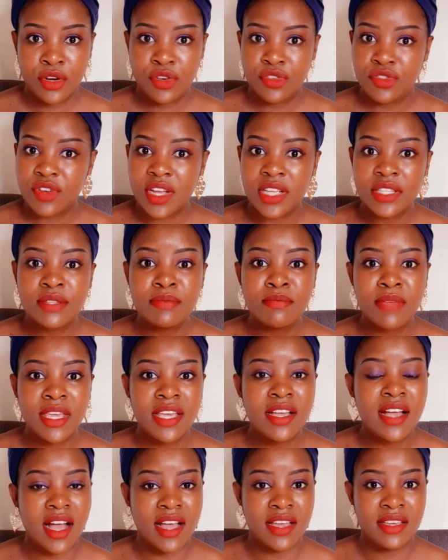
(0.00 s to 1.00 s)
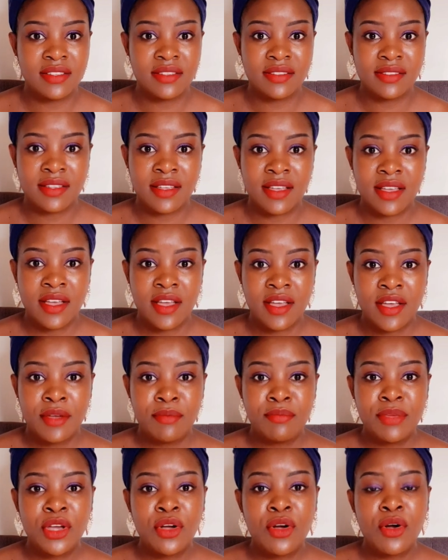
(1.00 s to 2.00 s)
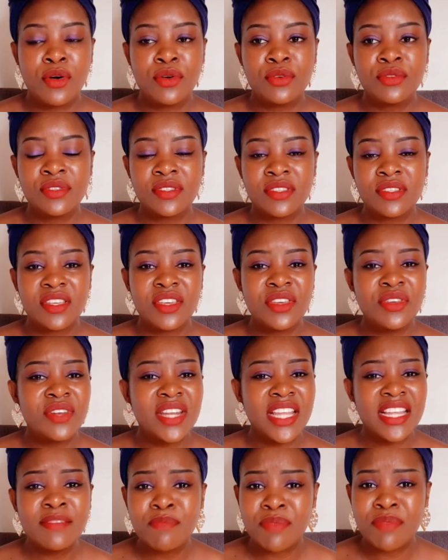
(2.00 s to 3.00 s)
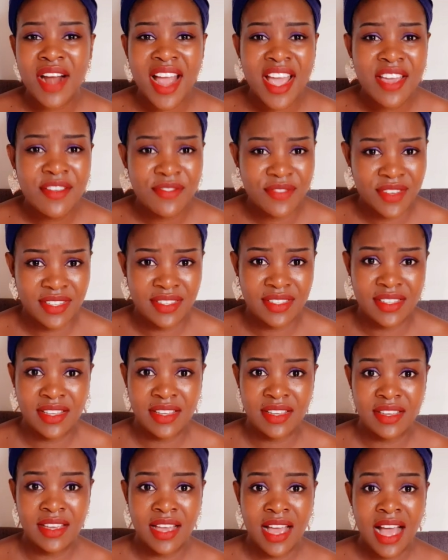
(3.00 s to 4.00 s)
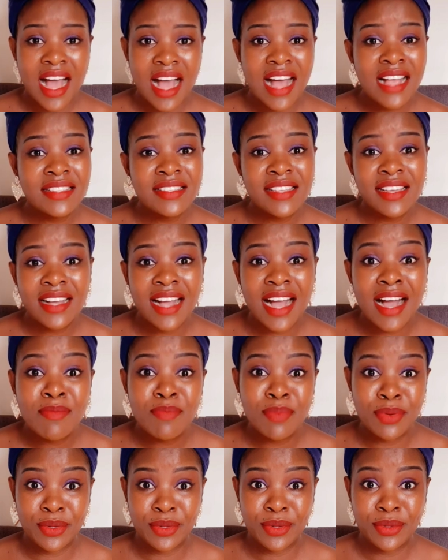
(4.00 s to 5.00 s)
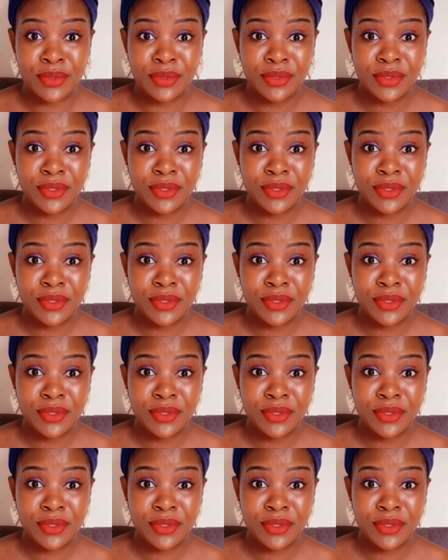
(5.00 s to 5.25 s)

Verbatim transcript: Trust me, guys, because you need privacy as a couple.